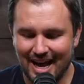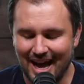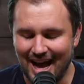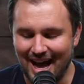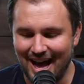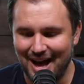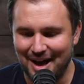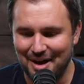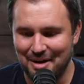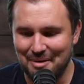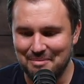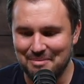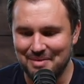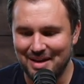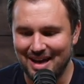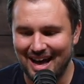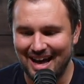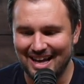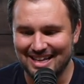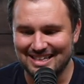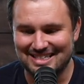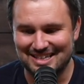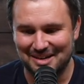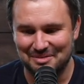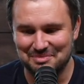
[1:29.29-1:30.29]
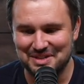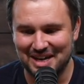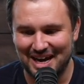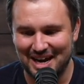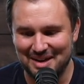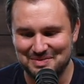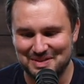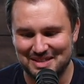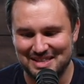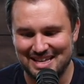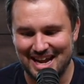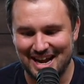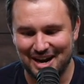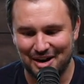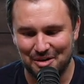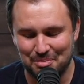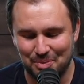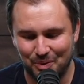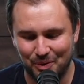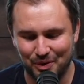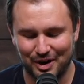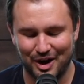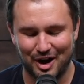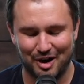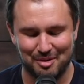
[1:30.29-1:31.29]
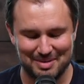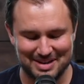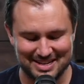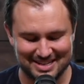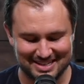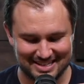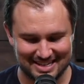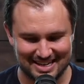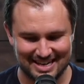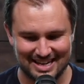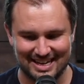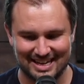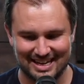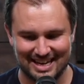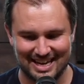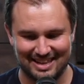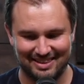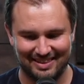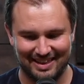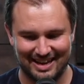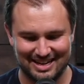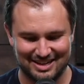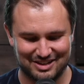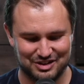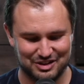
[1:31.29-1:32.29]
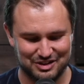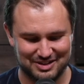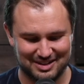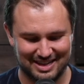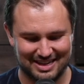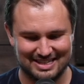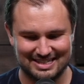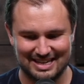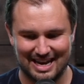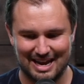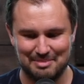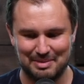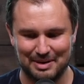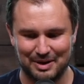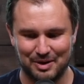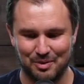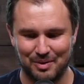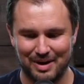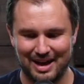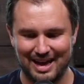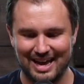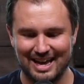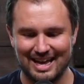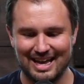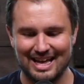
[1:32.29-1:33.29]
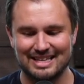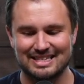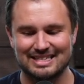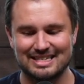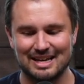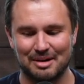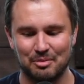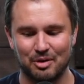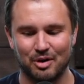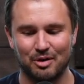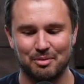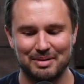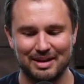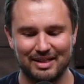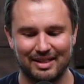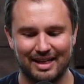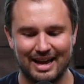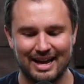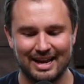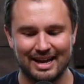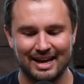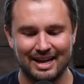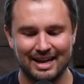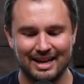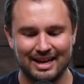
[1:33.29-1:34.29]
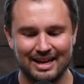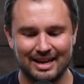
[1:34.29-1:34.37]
um, sometimes in the airport I'll be sitting and like just like typing away, and someone will be like,